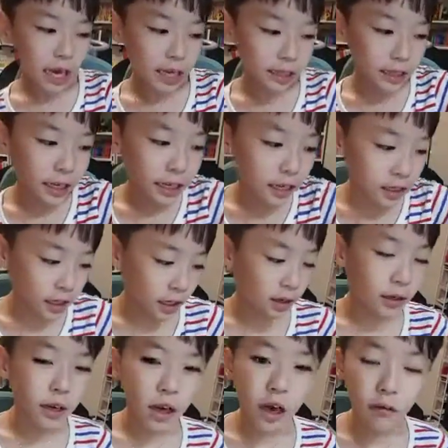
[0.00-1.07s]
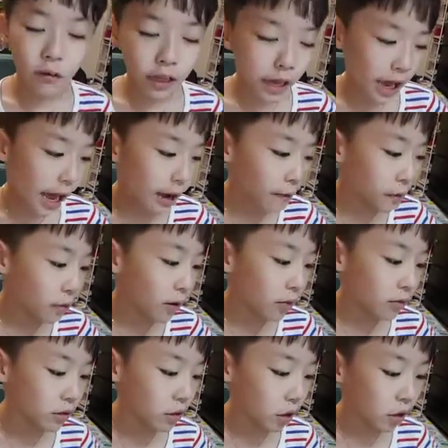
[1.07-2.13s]
and when everyone
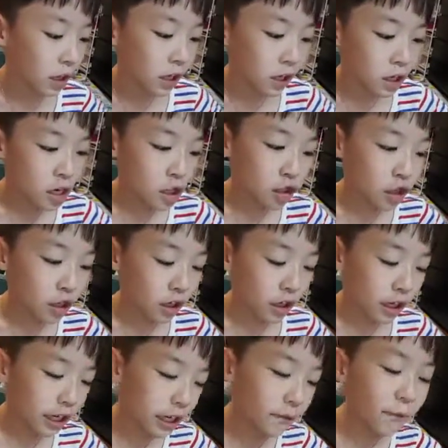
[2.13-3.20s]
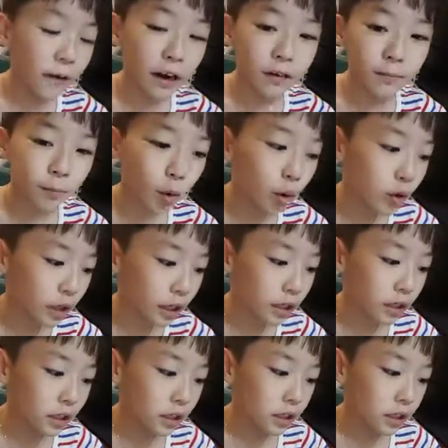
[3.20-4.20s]
was gone, he found Molly,